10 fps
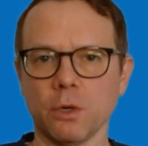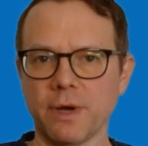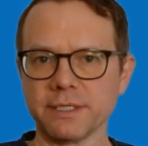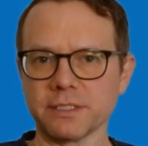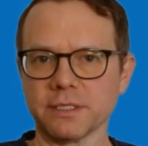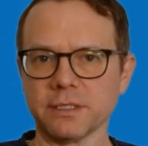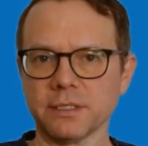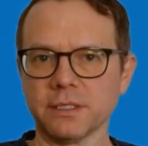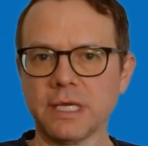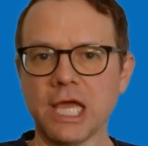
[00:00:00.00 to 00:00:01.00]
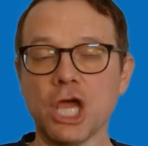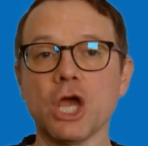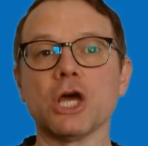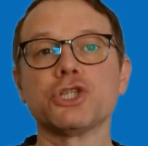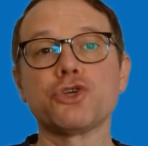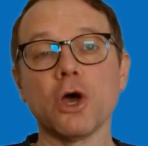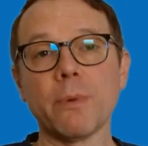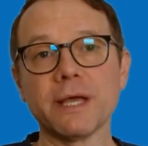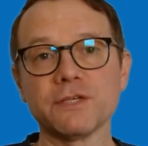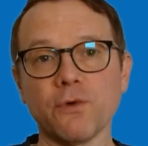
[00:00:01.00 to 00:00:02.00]
turbines?
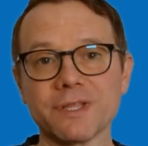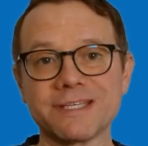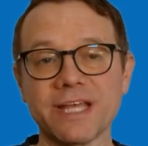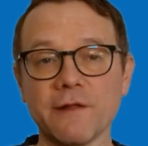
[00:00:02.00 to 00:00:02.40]
Turbines for the